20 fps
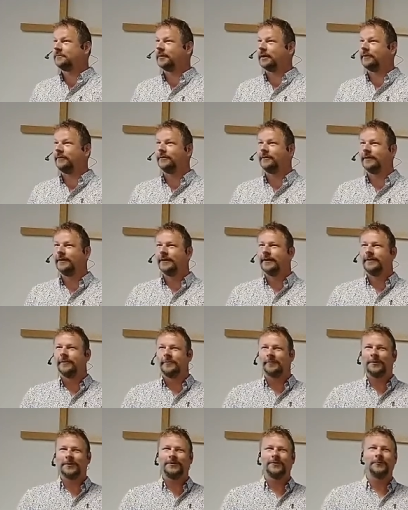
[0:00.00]
about
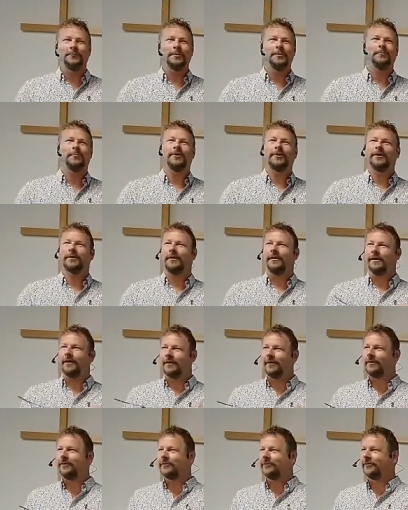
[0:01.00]
what do we want
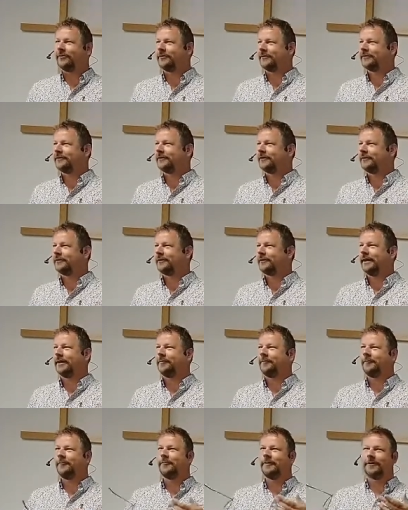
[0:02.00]
our church to look like?
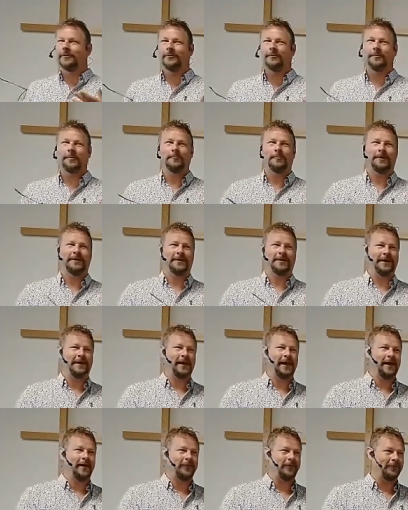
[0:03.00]
What do we want the
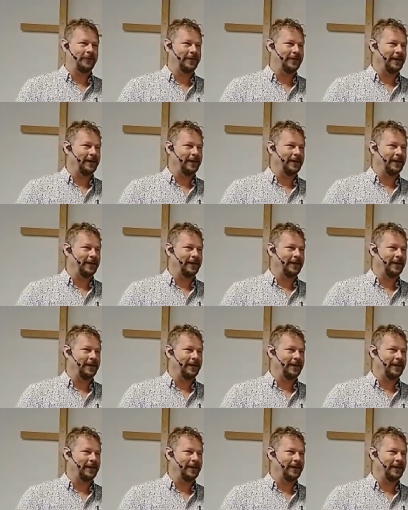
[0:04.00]
gathering